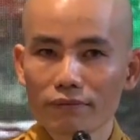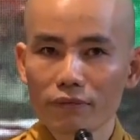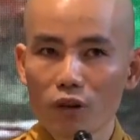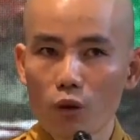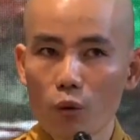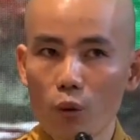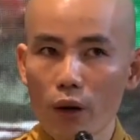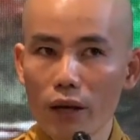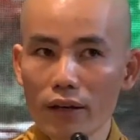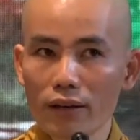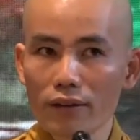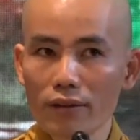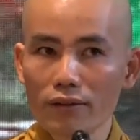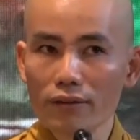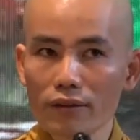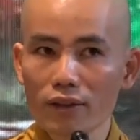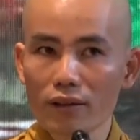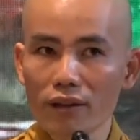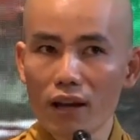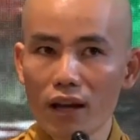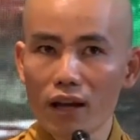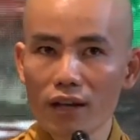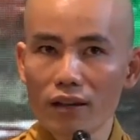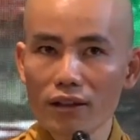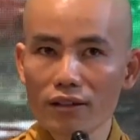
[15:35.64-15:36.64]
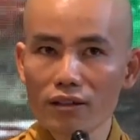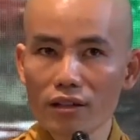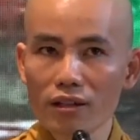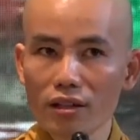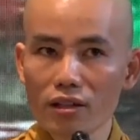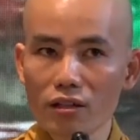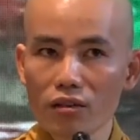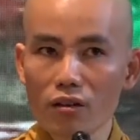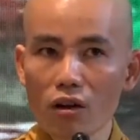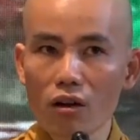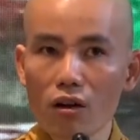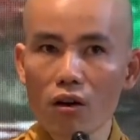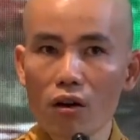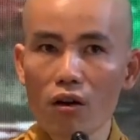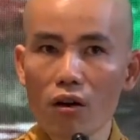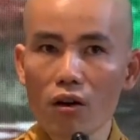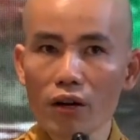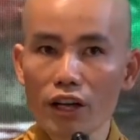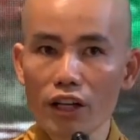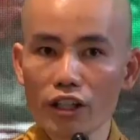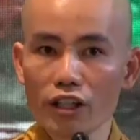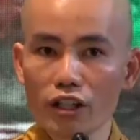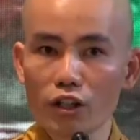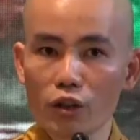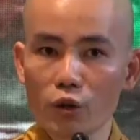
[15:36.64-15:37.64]
When the light is not
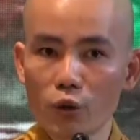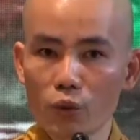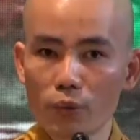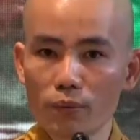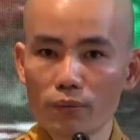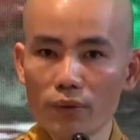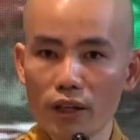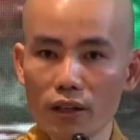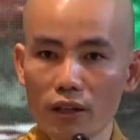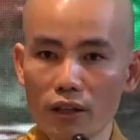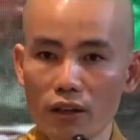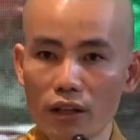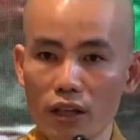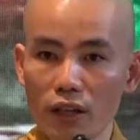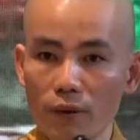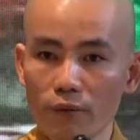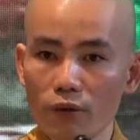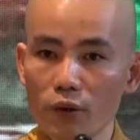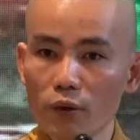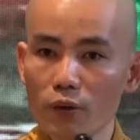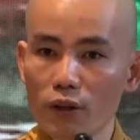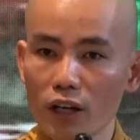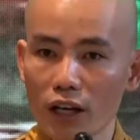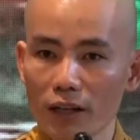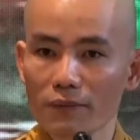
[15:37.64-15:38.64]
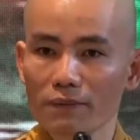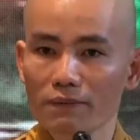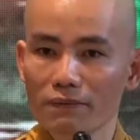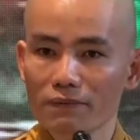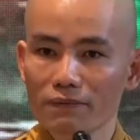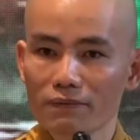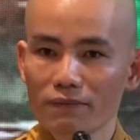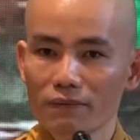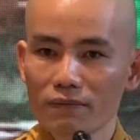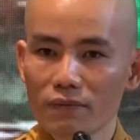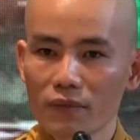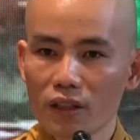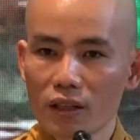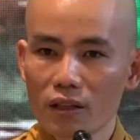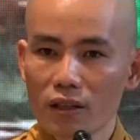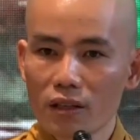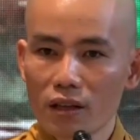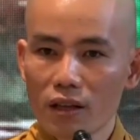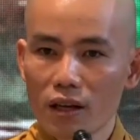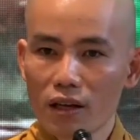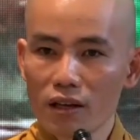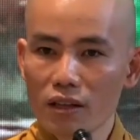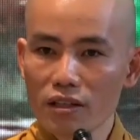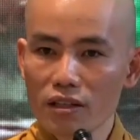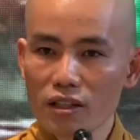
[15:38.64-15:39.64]
on in the room, then the thief will come.
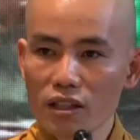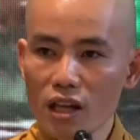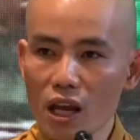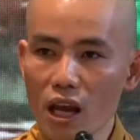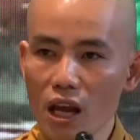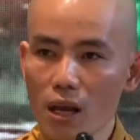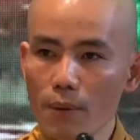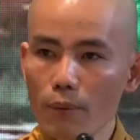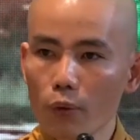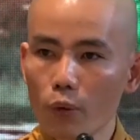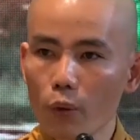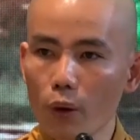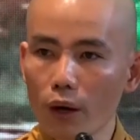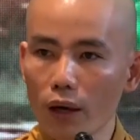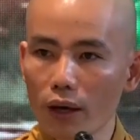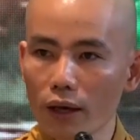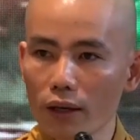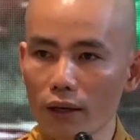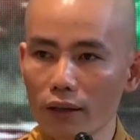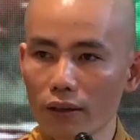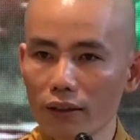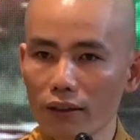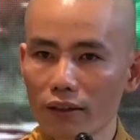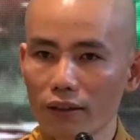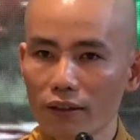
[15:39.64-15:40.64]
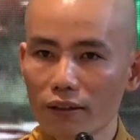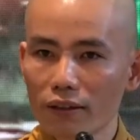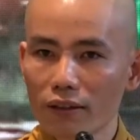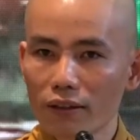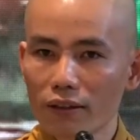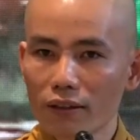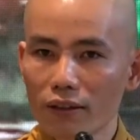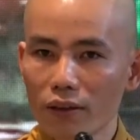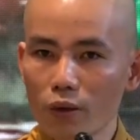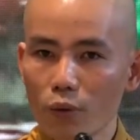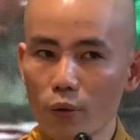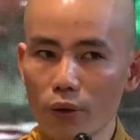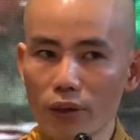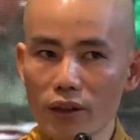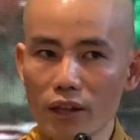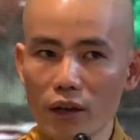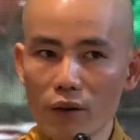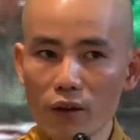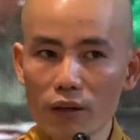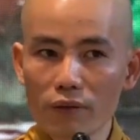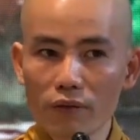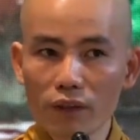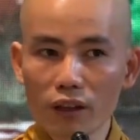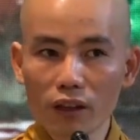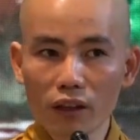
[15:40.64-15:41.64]
The same way,
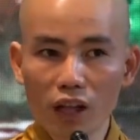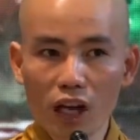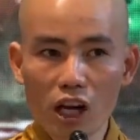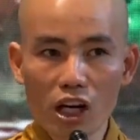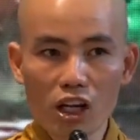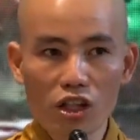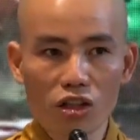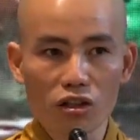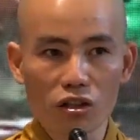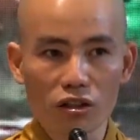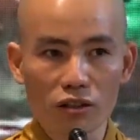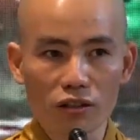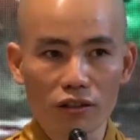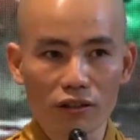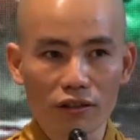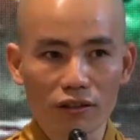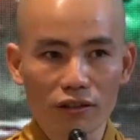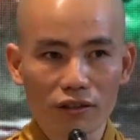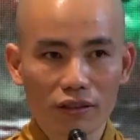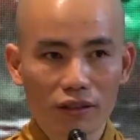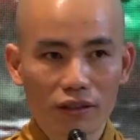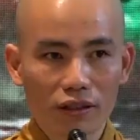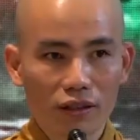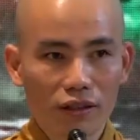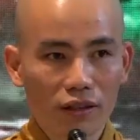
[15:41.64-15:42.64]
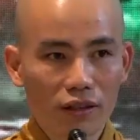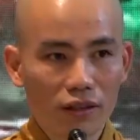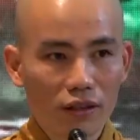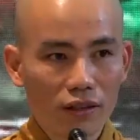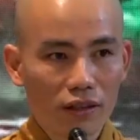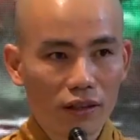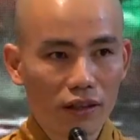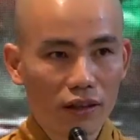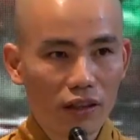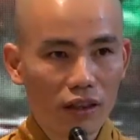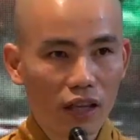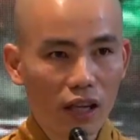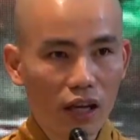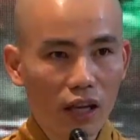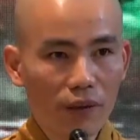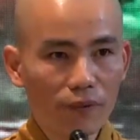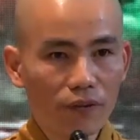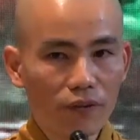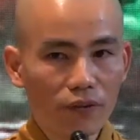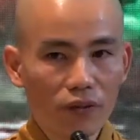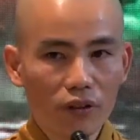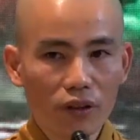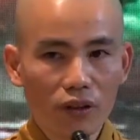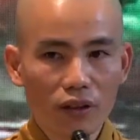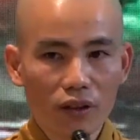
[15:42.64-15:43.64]
without invitation. The thief
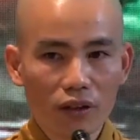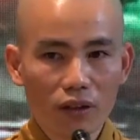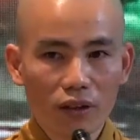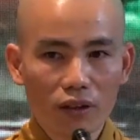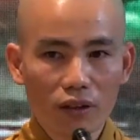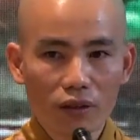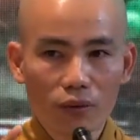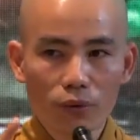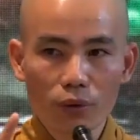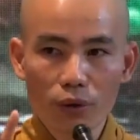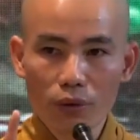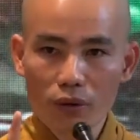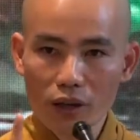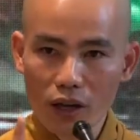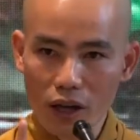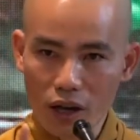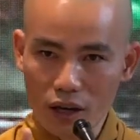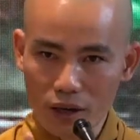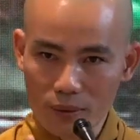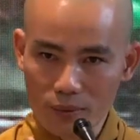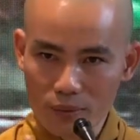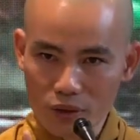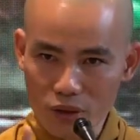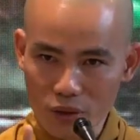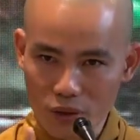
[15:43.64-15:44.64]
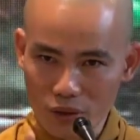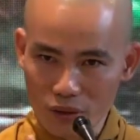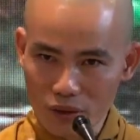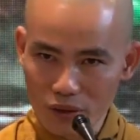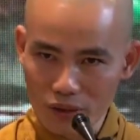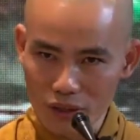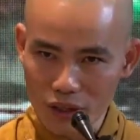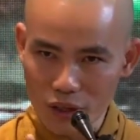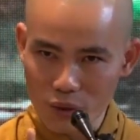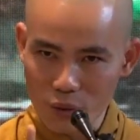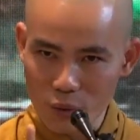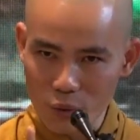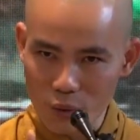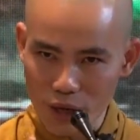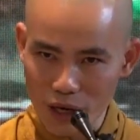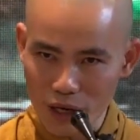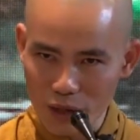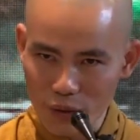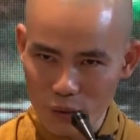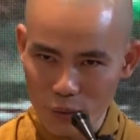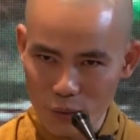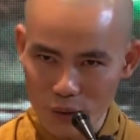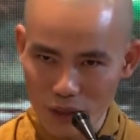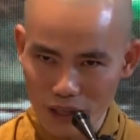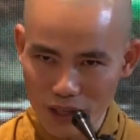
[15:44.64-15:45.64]
will come only
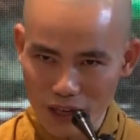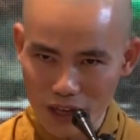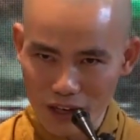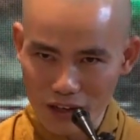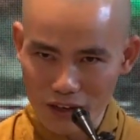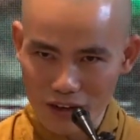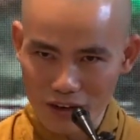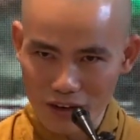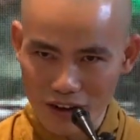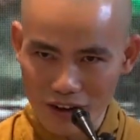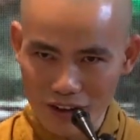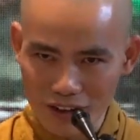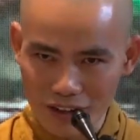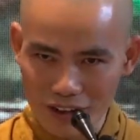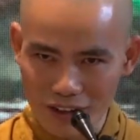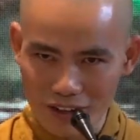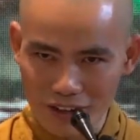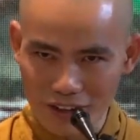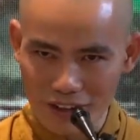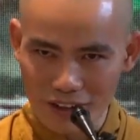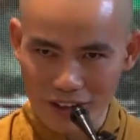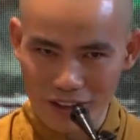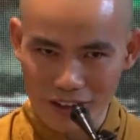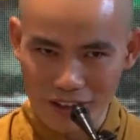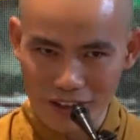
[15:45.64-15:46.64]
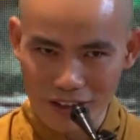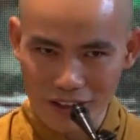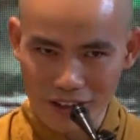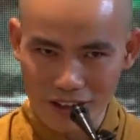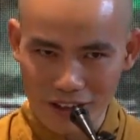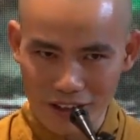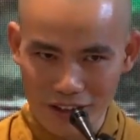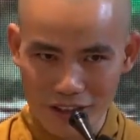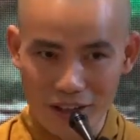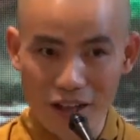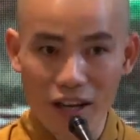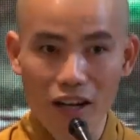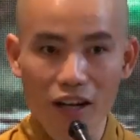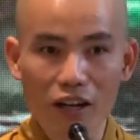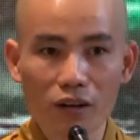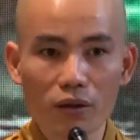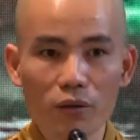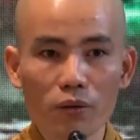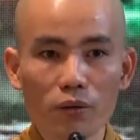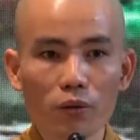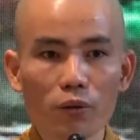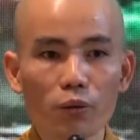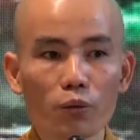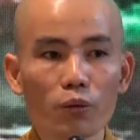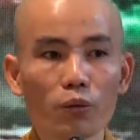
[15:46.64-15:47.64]
when we are not in the here and
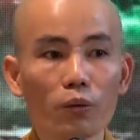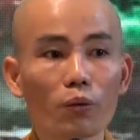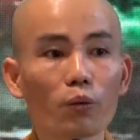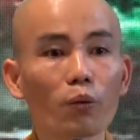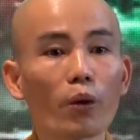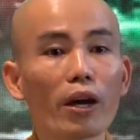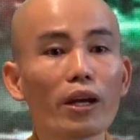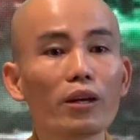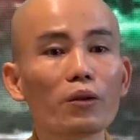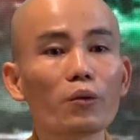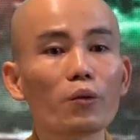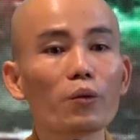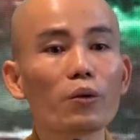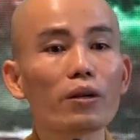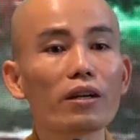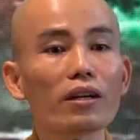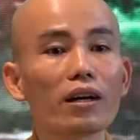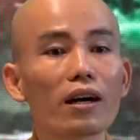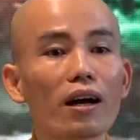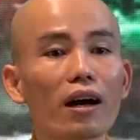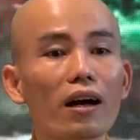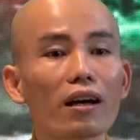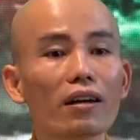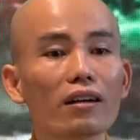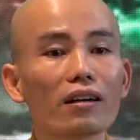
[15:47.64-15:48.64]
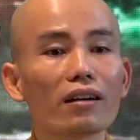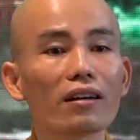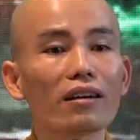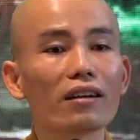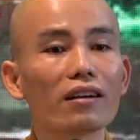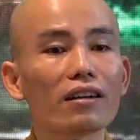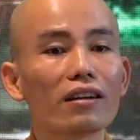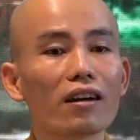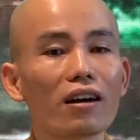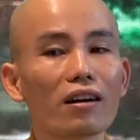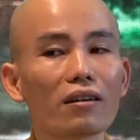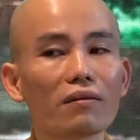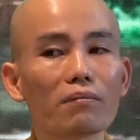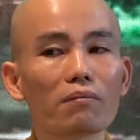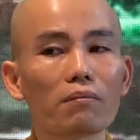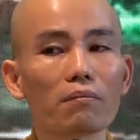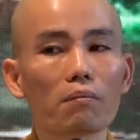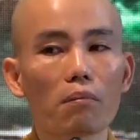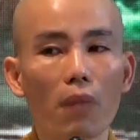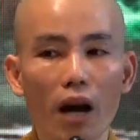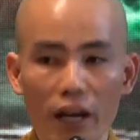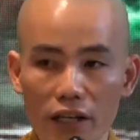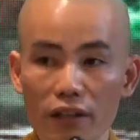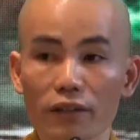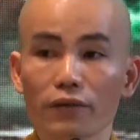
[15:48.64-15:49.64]
now, when we are not
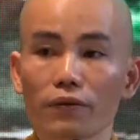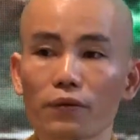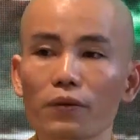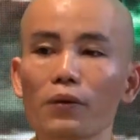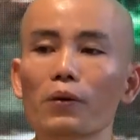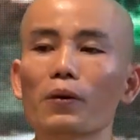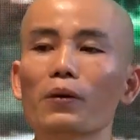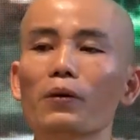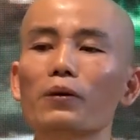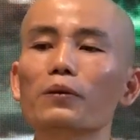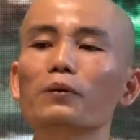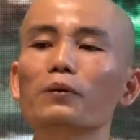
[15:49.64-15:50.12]
mindful.